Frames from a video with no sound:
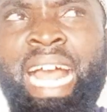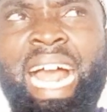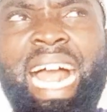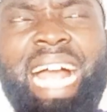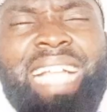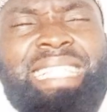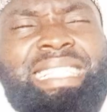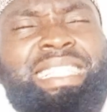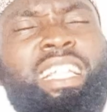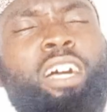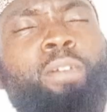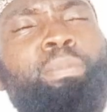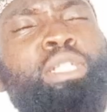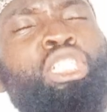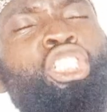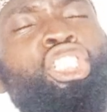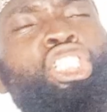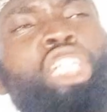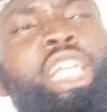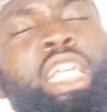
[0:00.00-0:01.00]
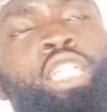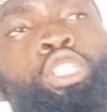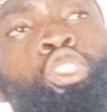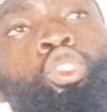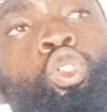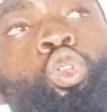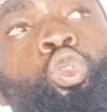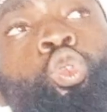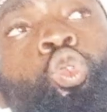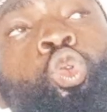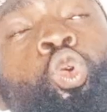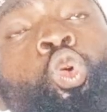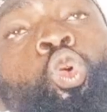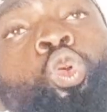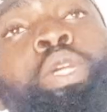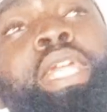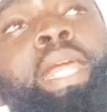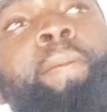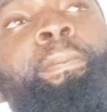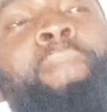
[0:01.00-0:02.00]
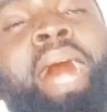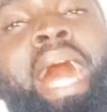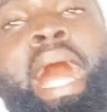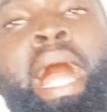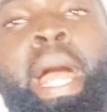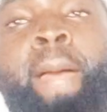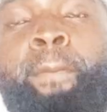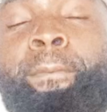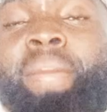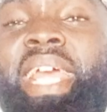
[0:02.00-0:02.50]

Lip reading: has now been changed to duriba,